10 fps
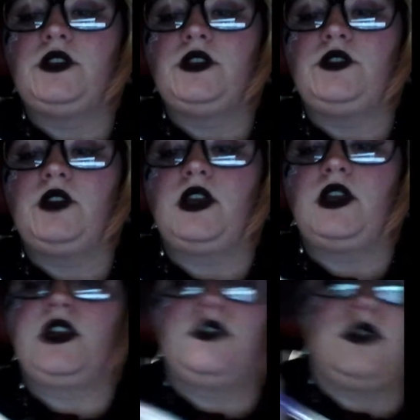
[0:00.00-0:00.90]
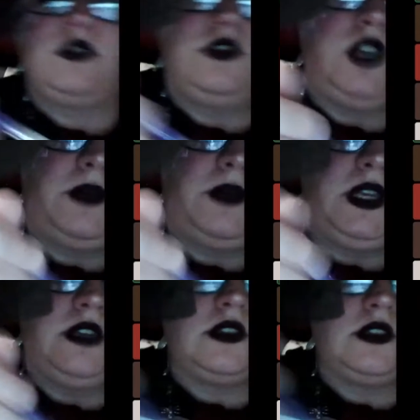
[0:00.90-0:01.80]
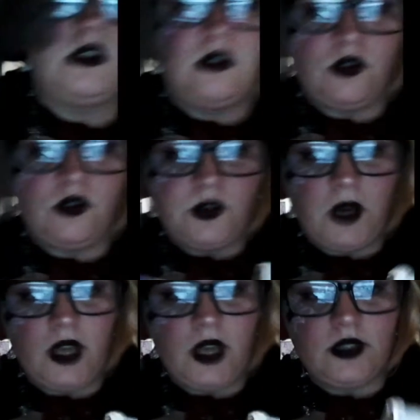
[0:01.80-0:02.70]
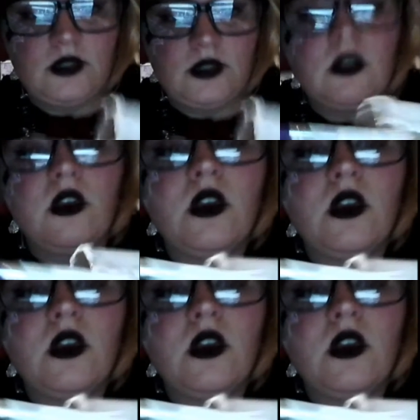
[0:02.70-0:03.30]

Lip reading: because you can kind of just jam it into the little spots